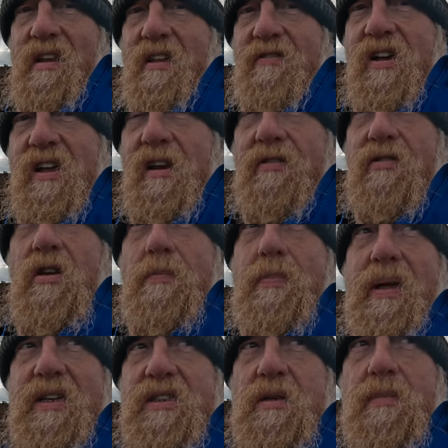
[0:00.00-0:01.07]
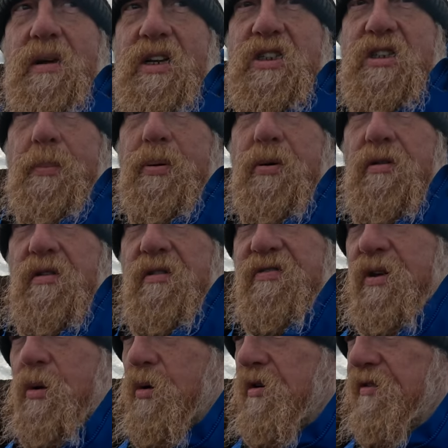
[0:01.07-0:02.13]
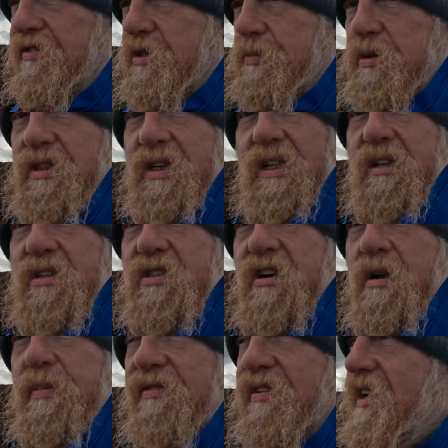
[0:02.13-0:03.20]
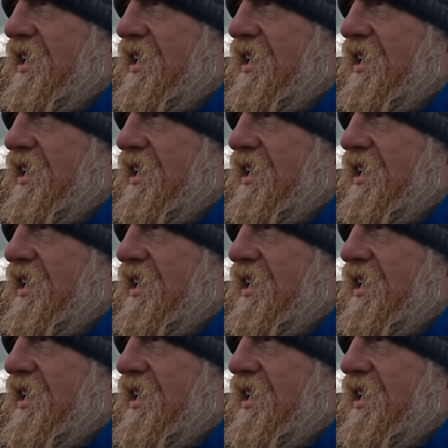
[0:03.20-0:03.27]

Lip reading: found a few bits and managed to prove they were off this particular type of